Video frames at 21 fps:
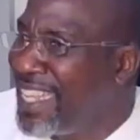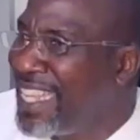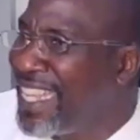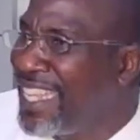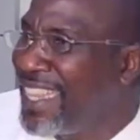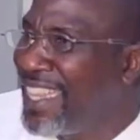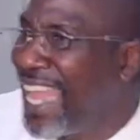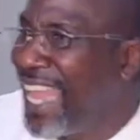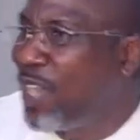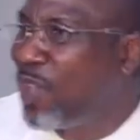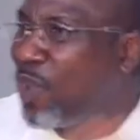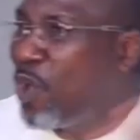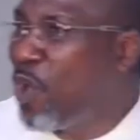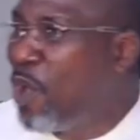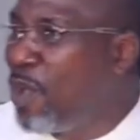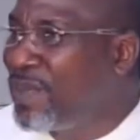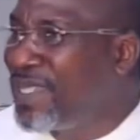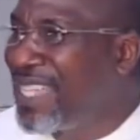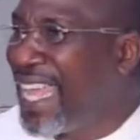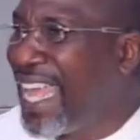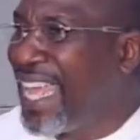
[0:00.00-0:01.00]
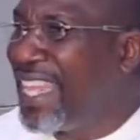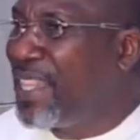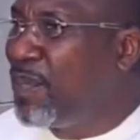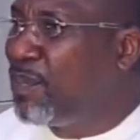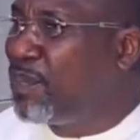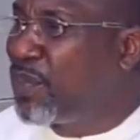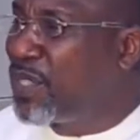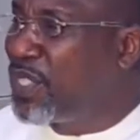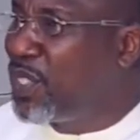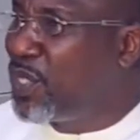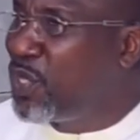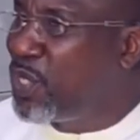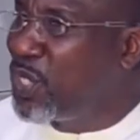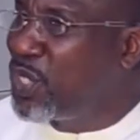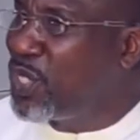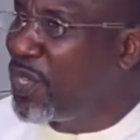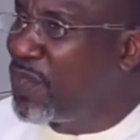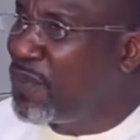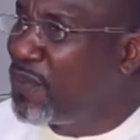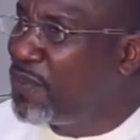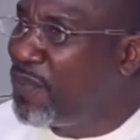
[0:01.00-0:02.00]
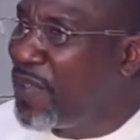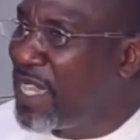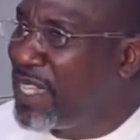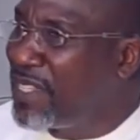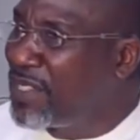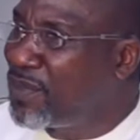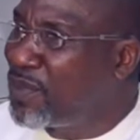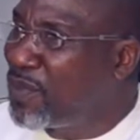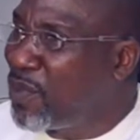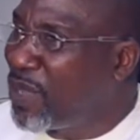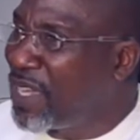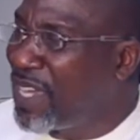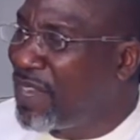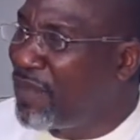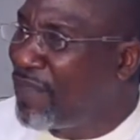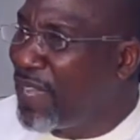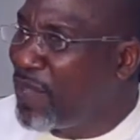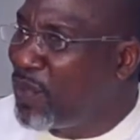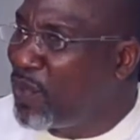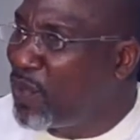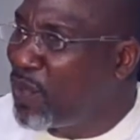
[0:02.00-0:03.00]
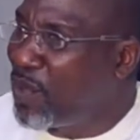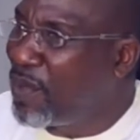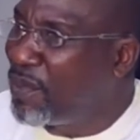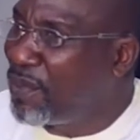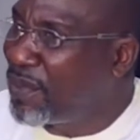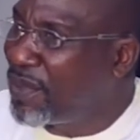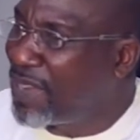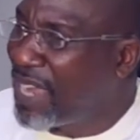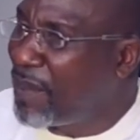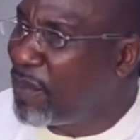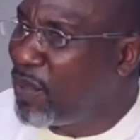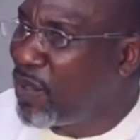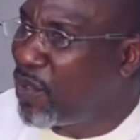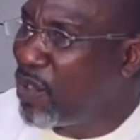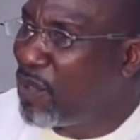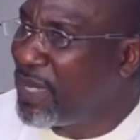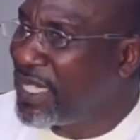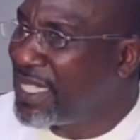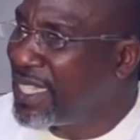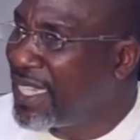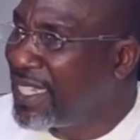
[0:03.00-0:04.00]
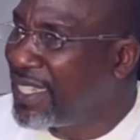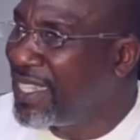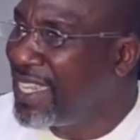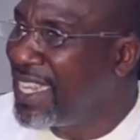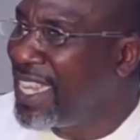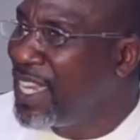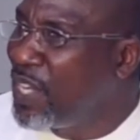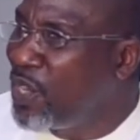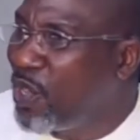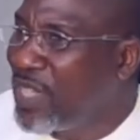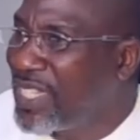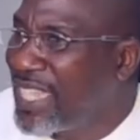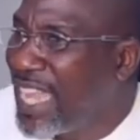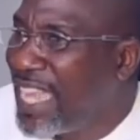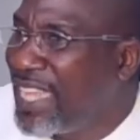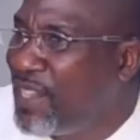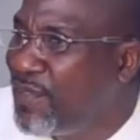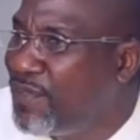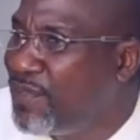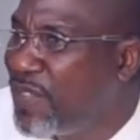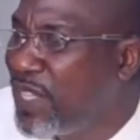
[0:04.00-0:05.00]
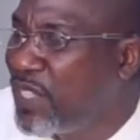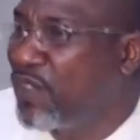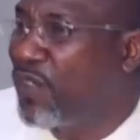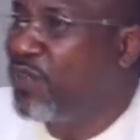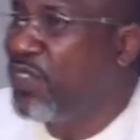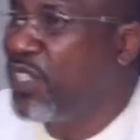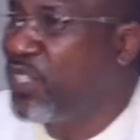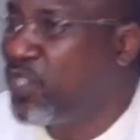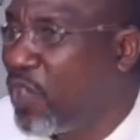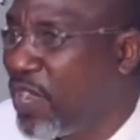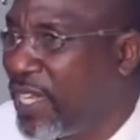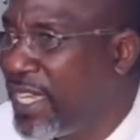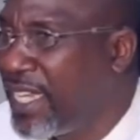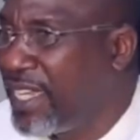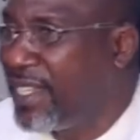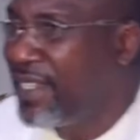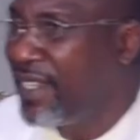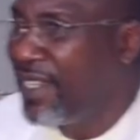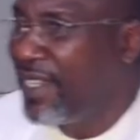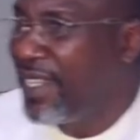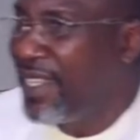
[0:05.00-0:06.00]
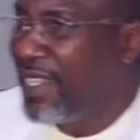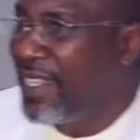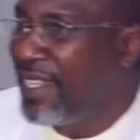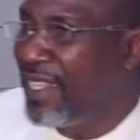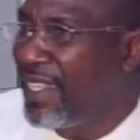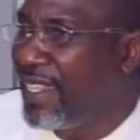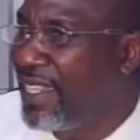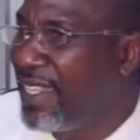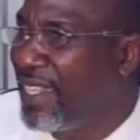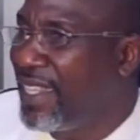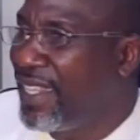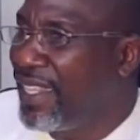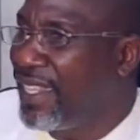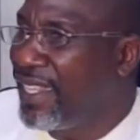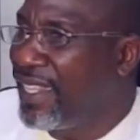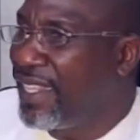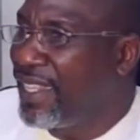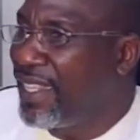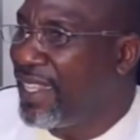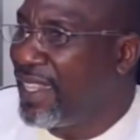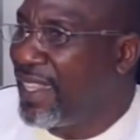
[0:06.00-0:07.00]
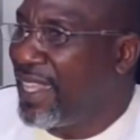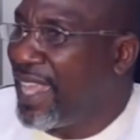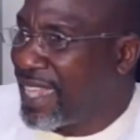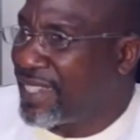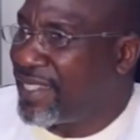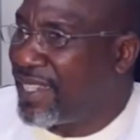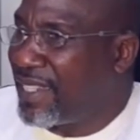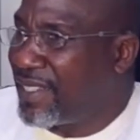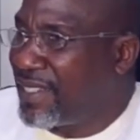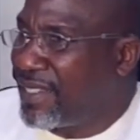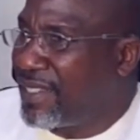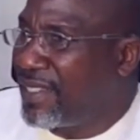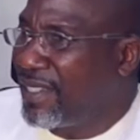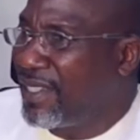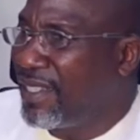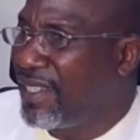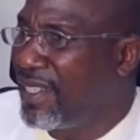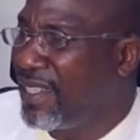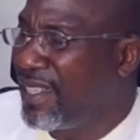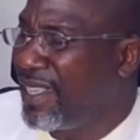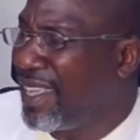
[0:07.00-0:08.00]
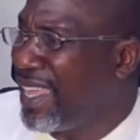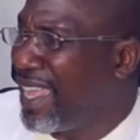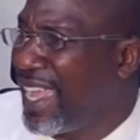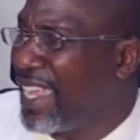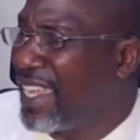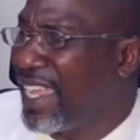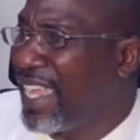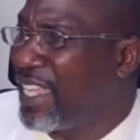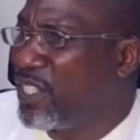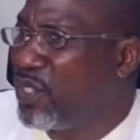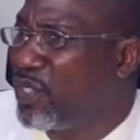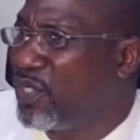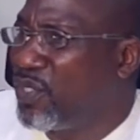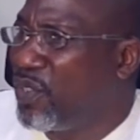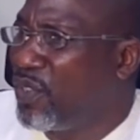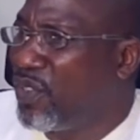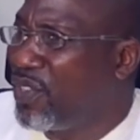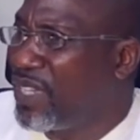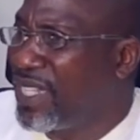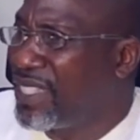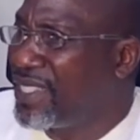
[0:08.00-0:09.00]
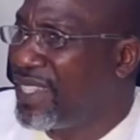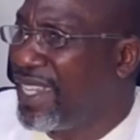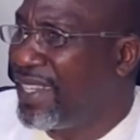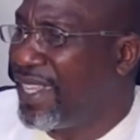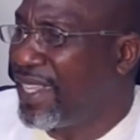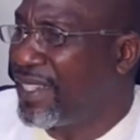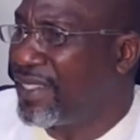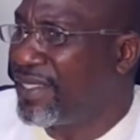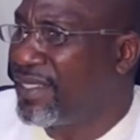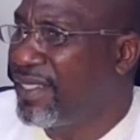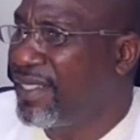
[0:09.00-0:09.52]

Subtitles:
That comes at the prosecution phase, whatever crime you committed, not at the phase of returning the assets. I just don't understand that.